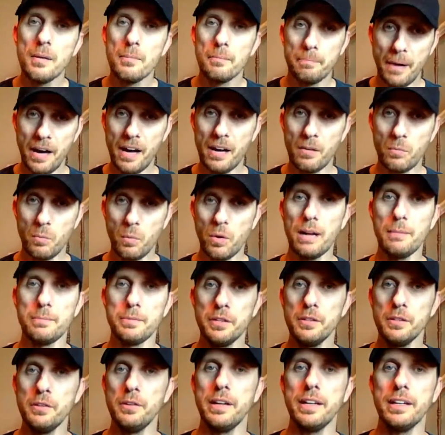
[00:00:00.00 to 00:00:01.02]
But what I'm
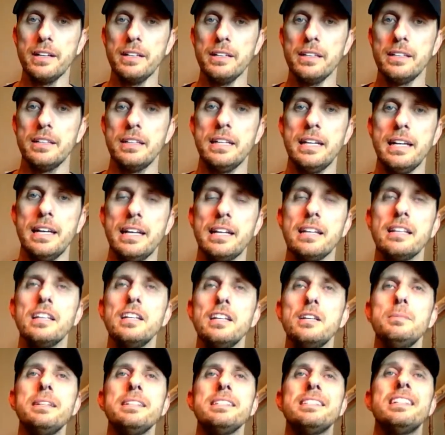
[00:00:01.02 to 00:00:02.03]
doing in a
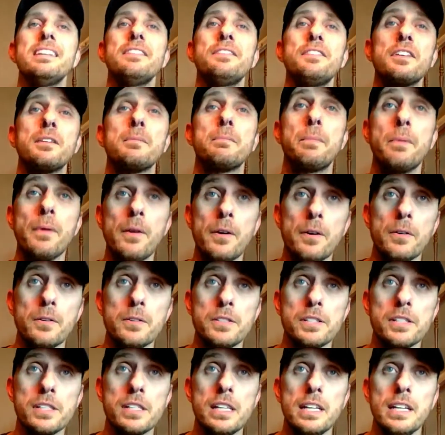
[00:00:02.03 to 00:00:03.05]
little bit different
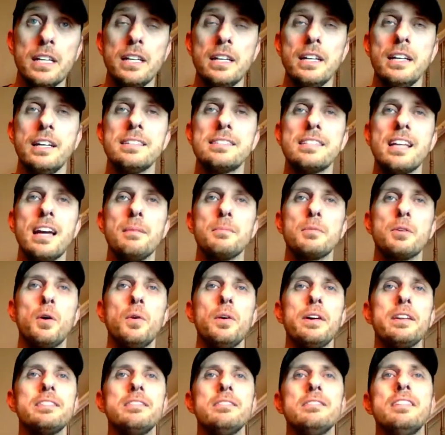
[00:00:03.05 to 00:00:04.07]
approach is I'm
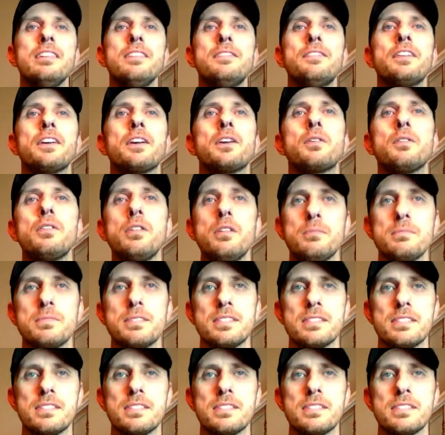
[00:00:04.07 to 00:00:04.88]
going to different groups.